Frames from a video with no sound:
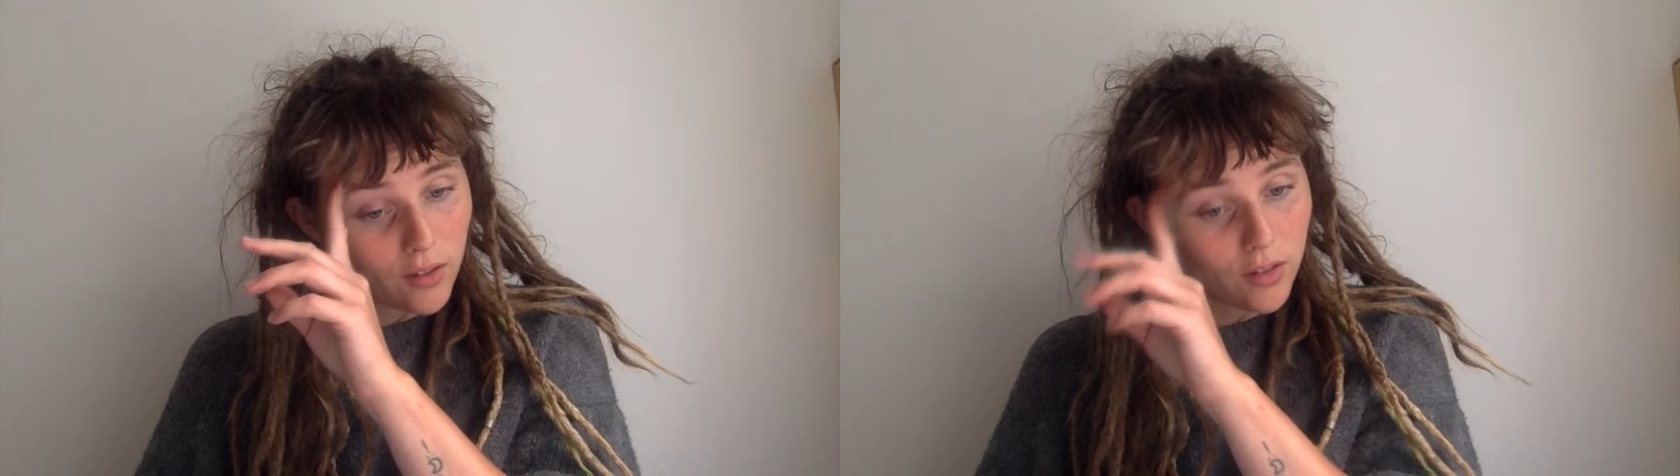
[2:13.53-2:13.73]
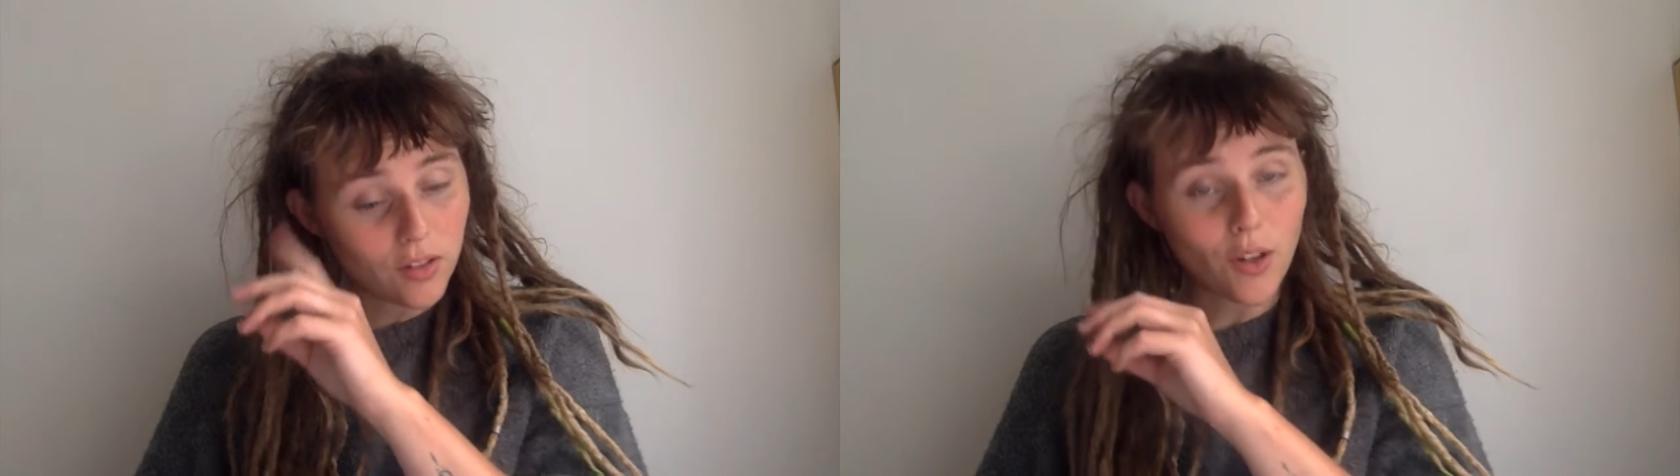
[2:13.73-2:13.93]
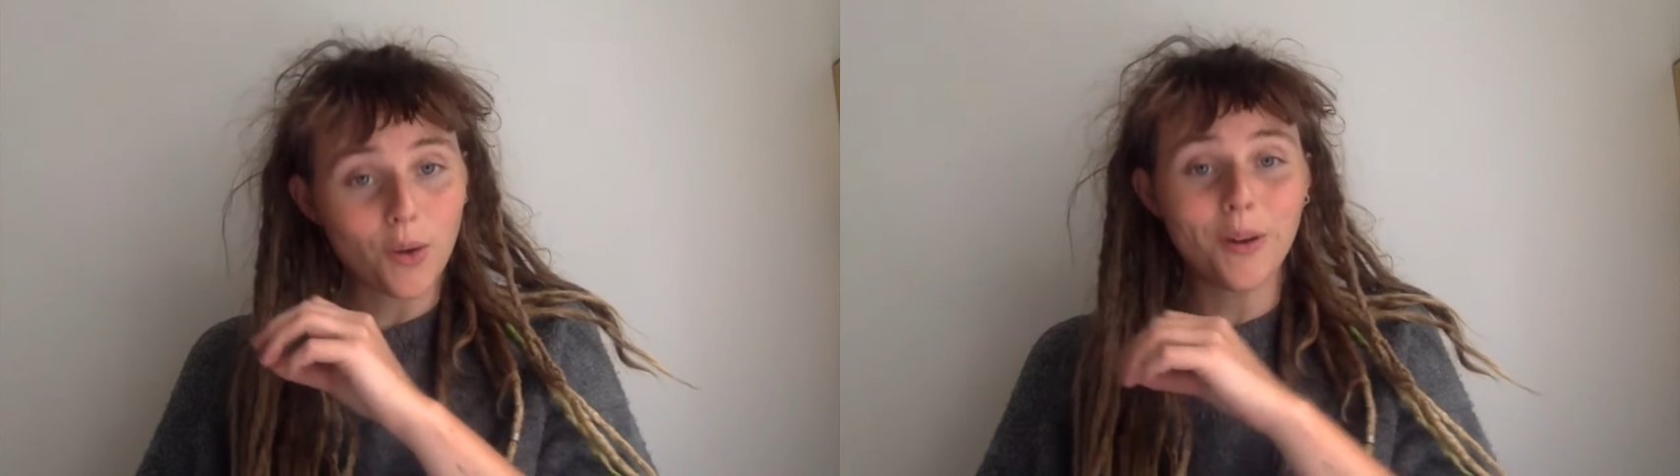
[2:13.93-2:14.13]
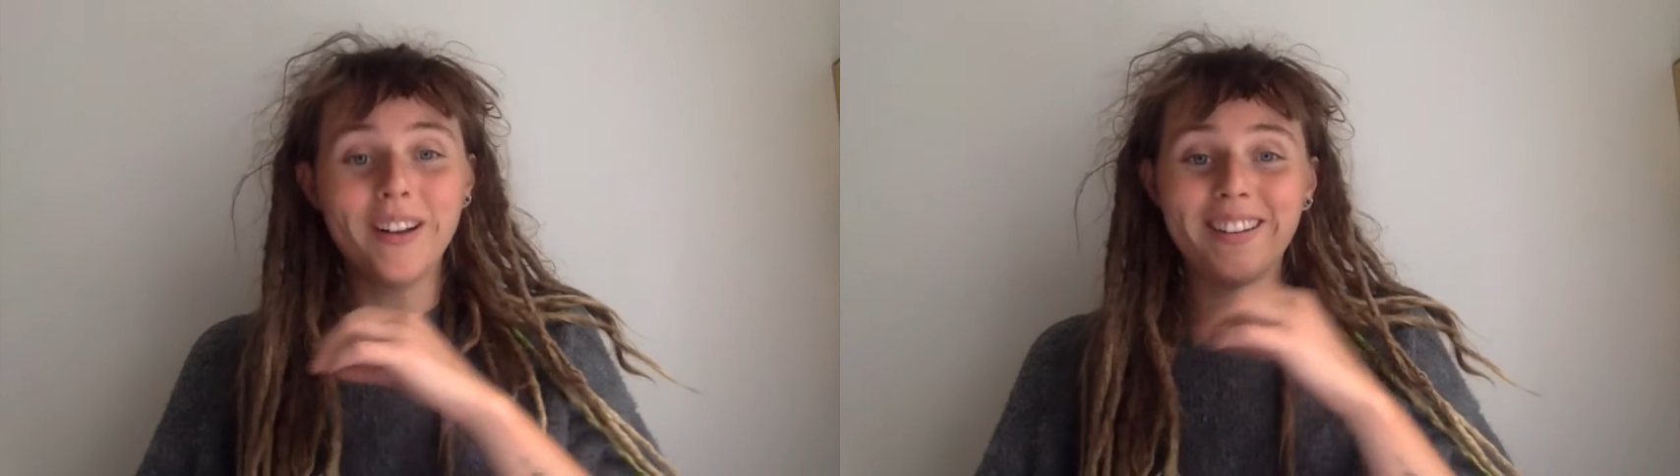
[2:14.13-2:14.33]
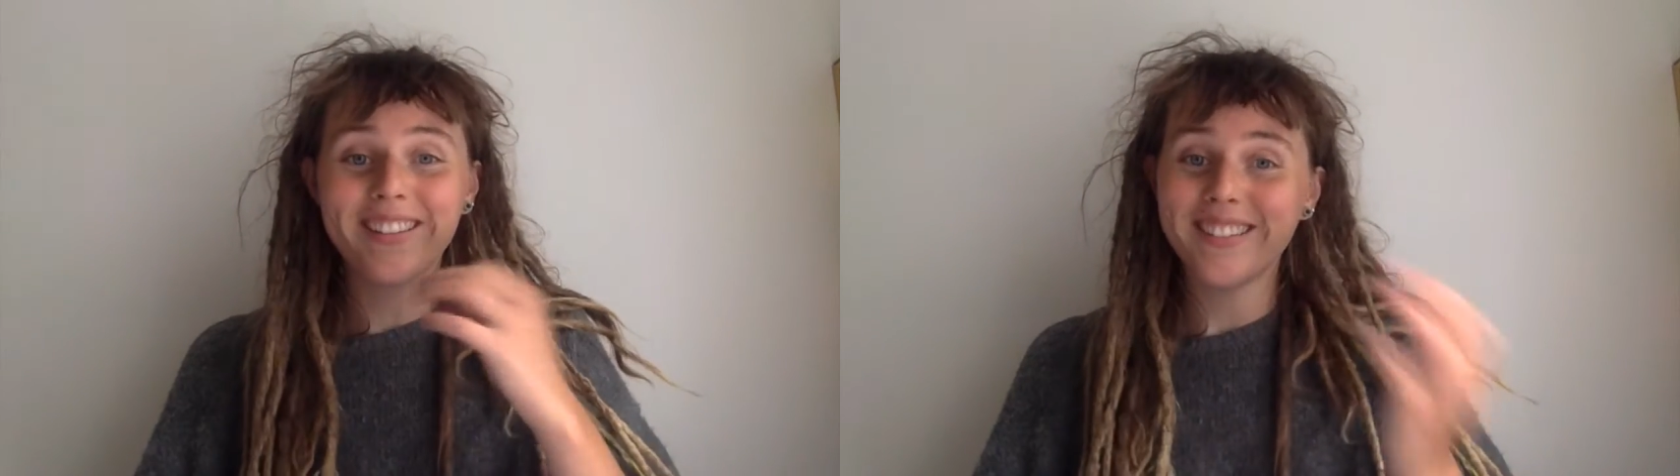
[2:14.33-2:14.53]
So
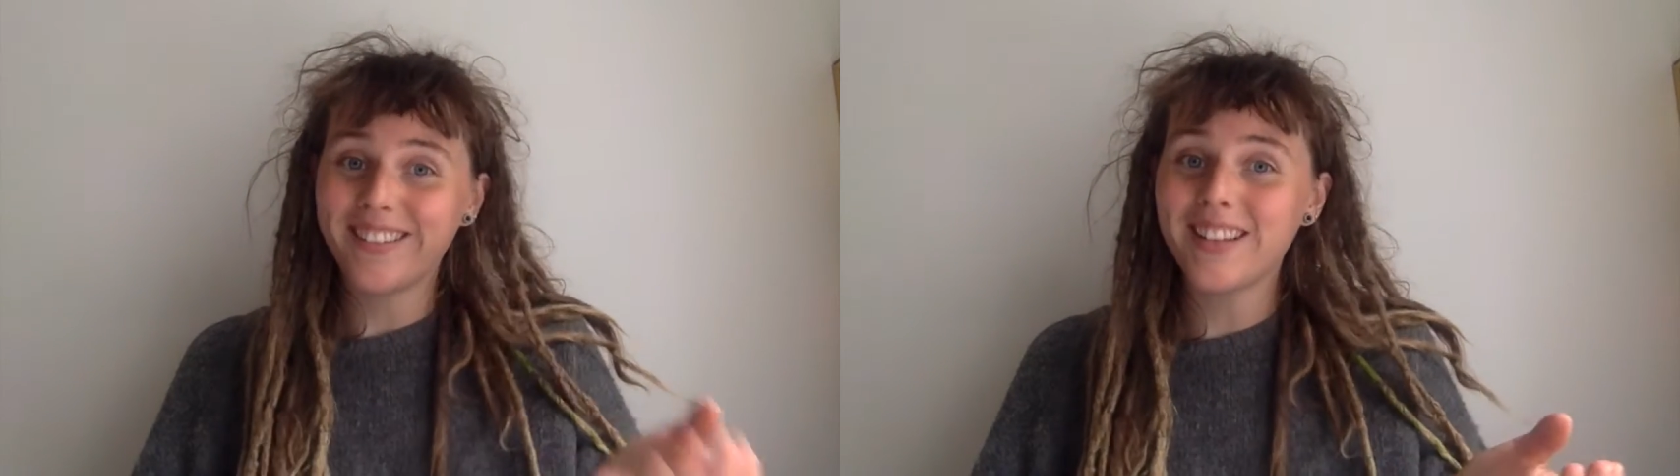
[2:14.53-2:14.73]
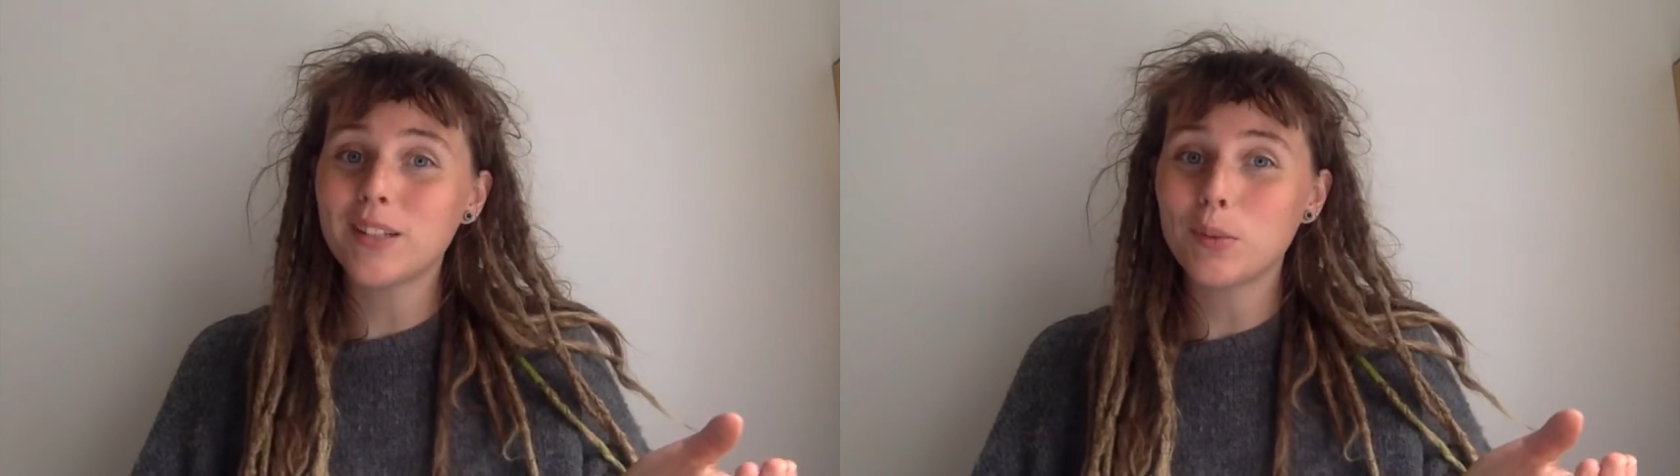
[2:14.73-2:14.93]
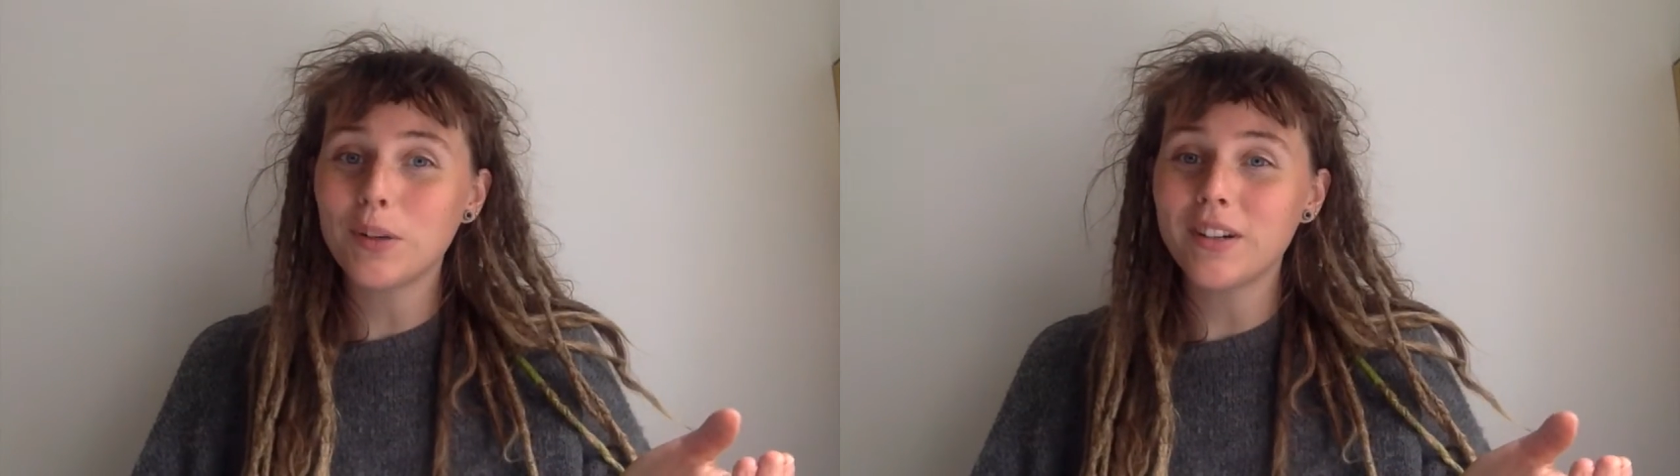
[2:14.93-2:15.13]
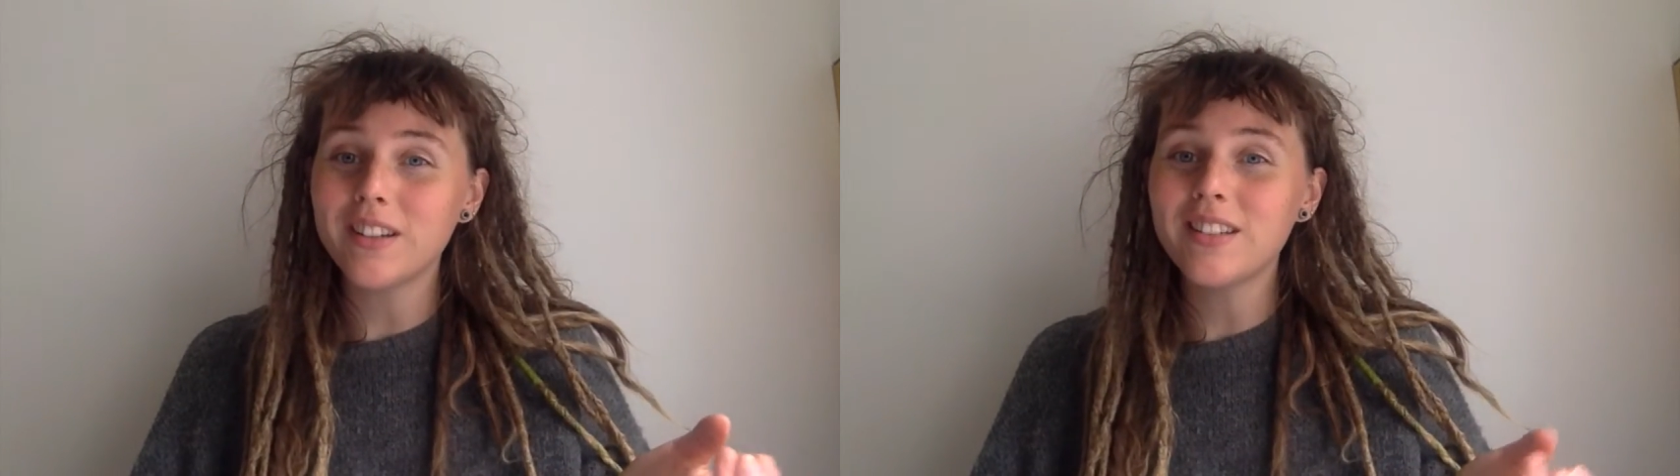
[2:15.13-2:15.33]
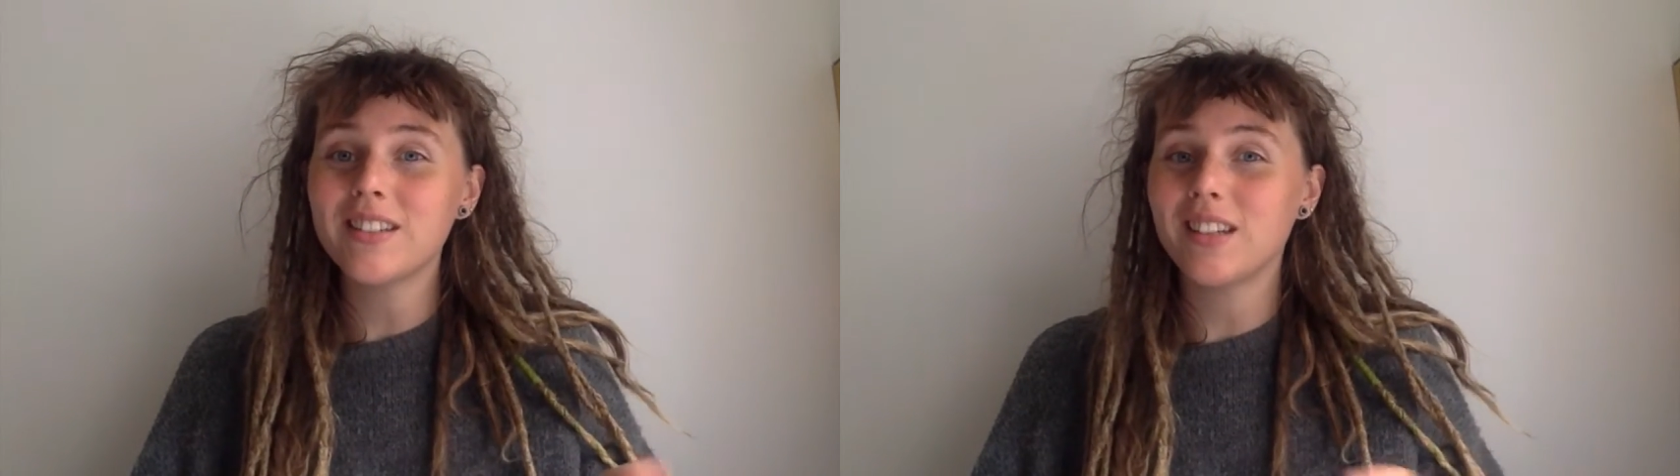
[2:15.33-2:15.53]
these
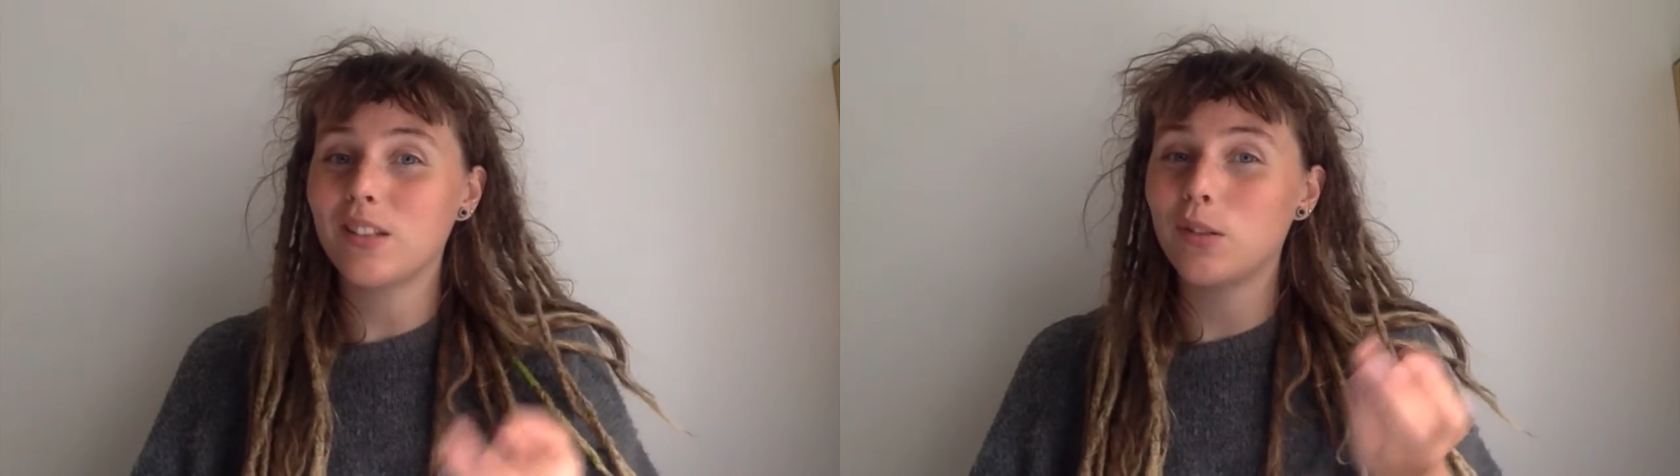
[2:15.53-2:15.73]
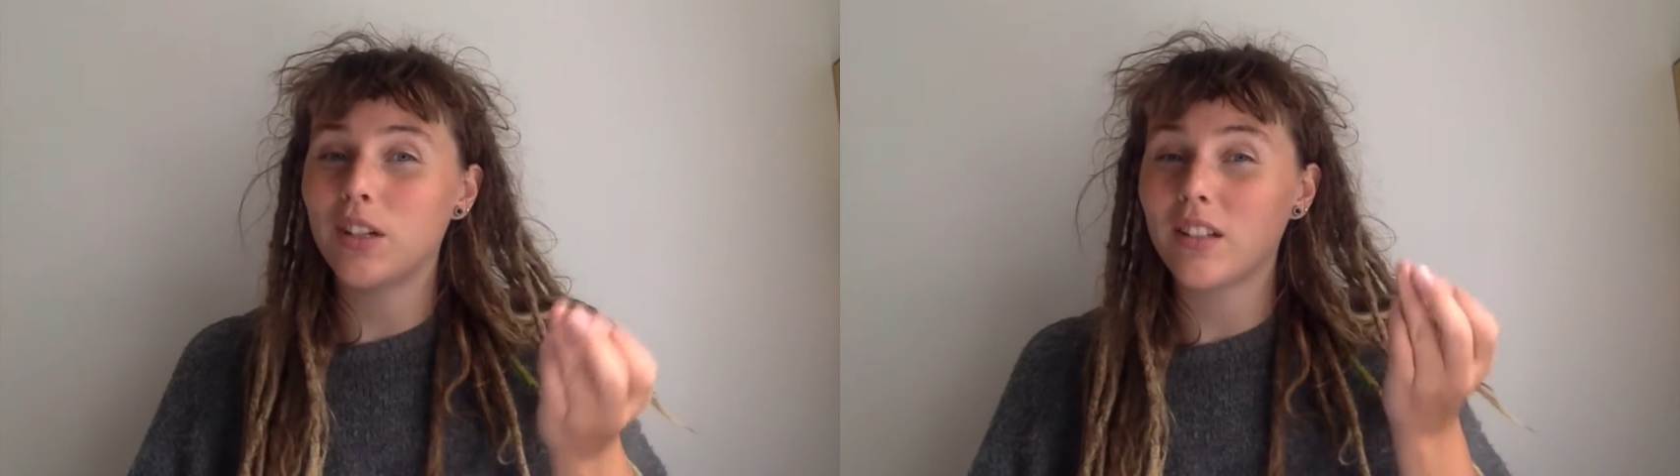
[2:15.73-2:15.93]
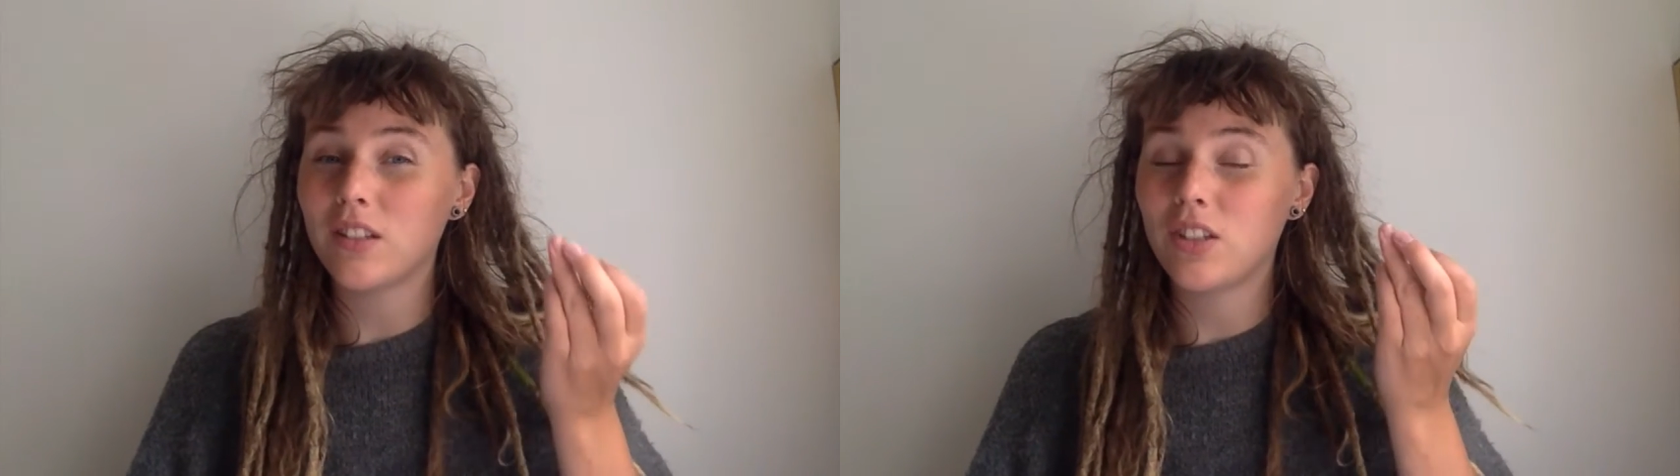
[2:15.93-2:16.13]
words that you